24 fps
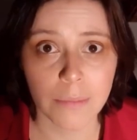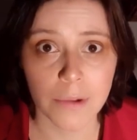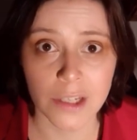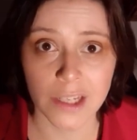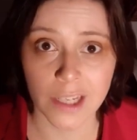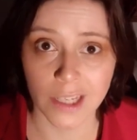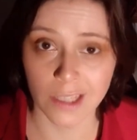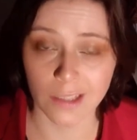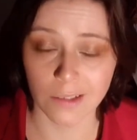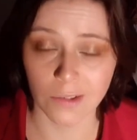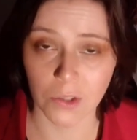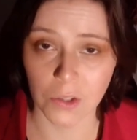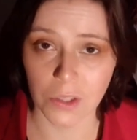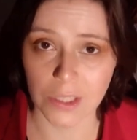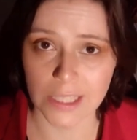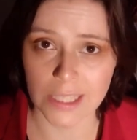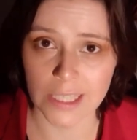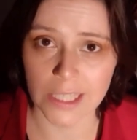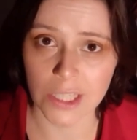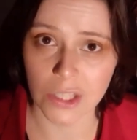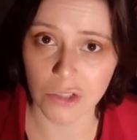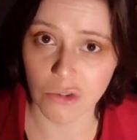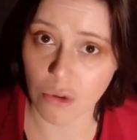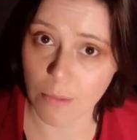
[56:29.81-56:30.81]

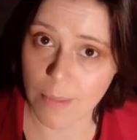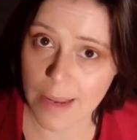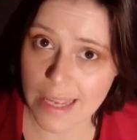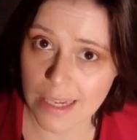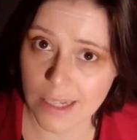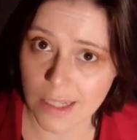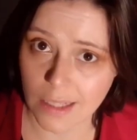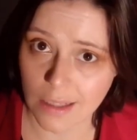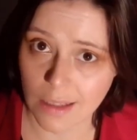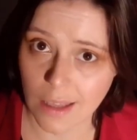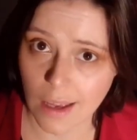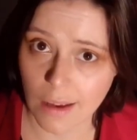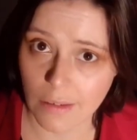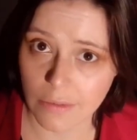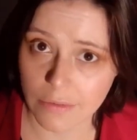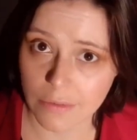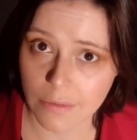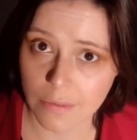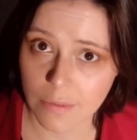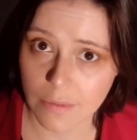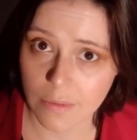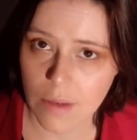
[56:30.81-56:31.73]
particularly his romantic life.